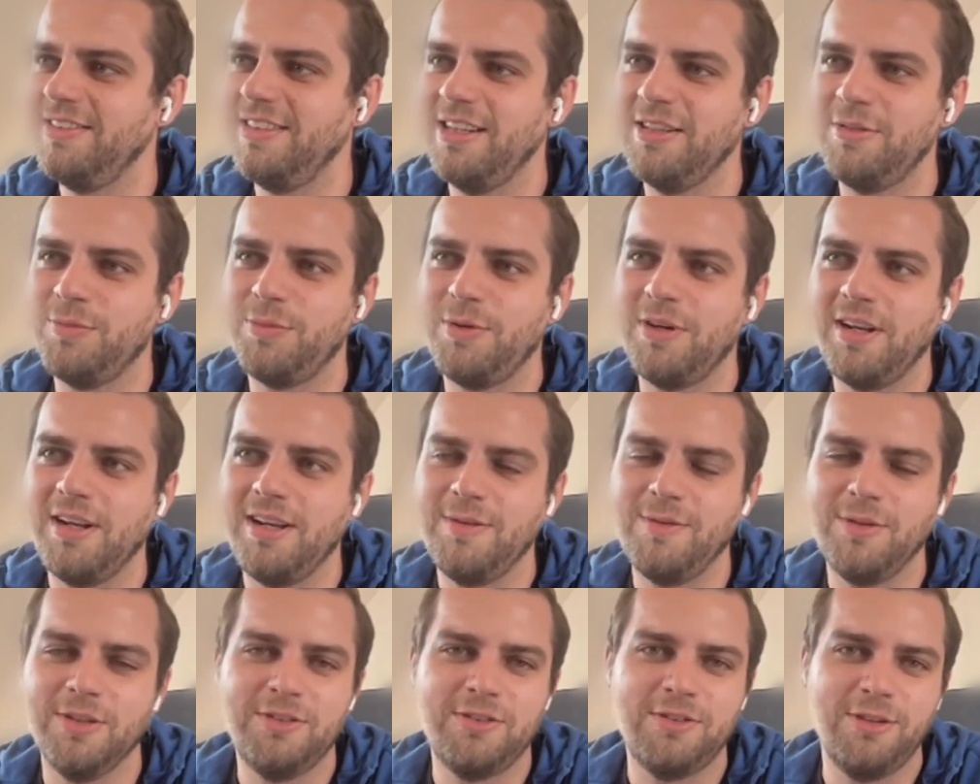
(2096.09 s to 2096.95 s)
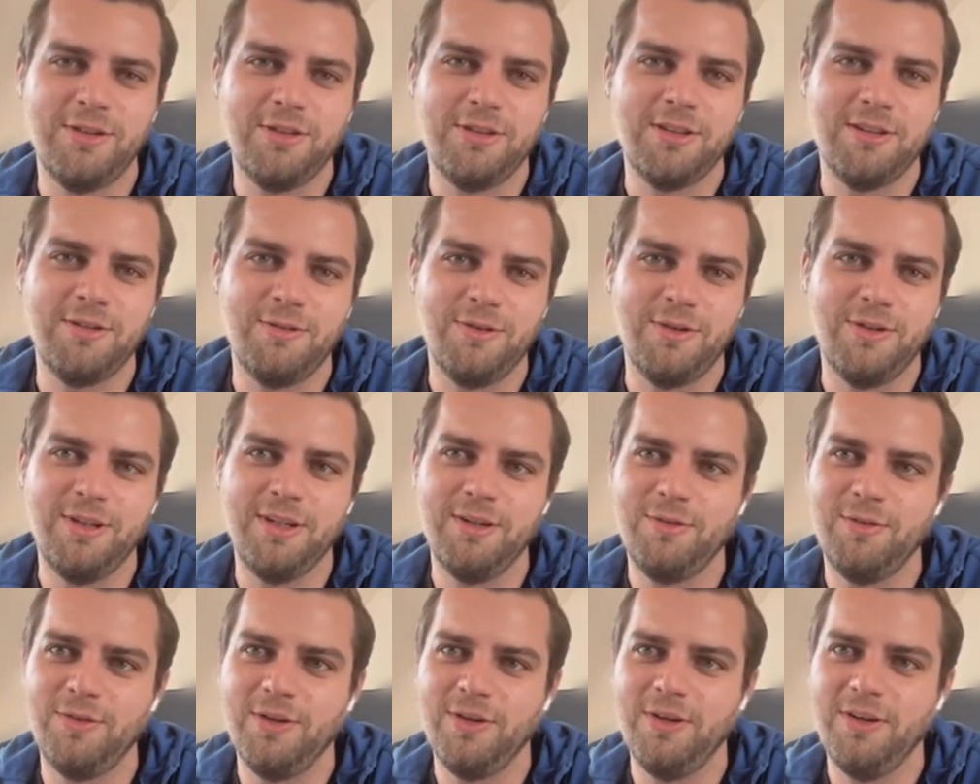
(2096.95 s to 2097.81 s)
desperately was searching for
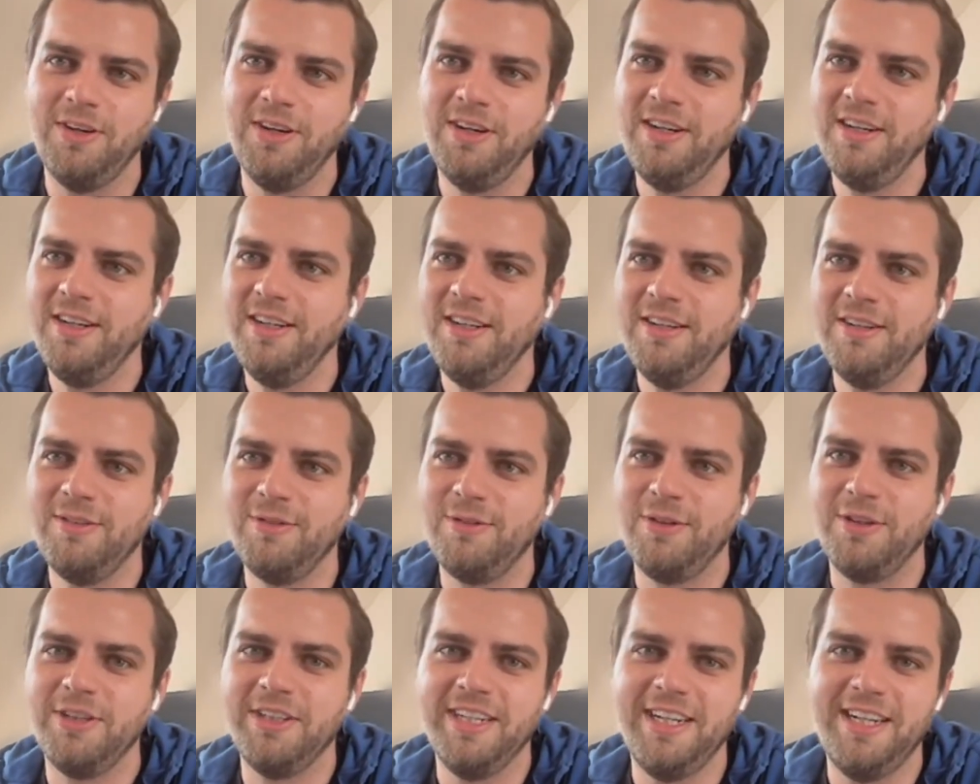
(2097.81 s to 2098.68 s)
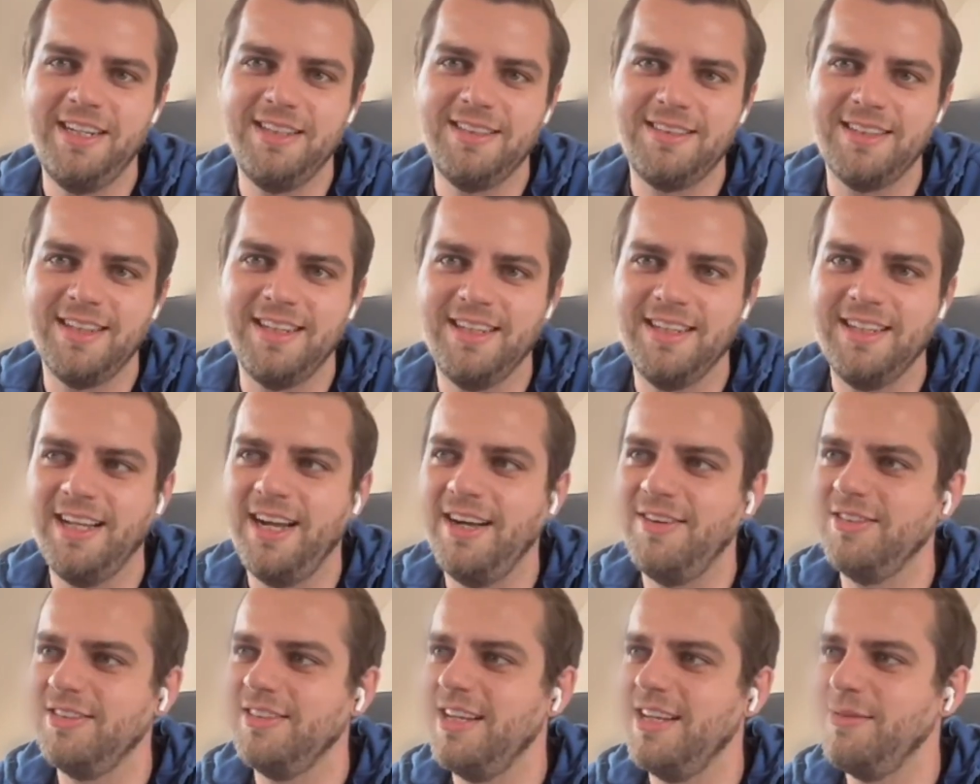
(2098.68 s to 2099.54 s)
it for 4 days, and
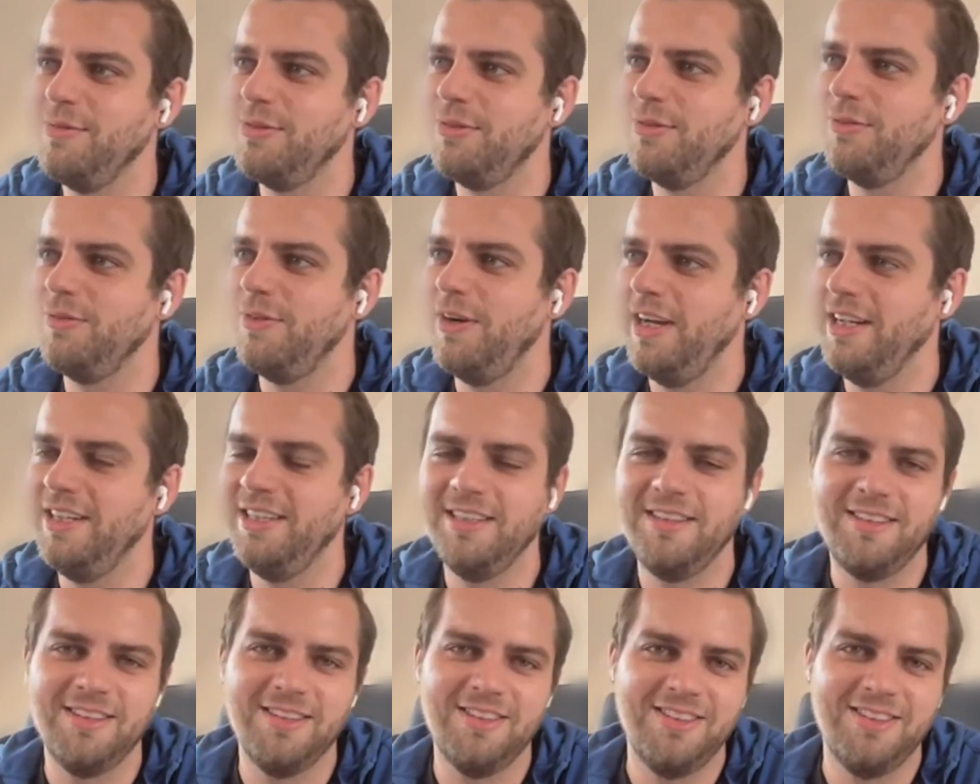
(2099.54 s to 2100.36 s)
I wasn't able to find it.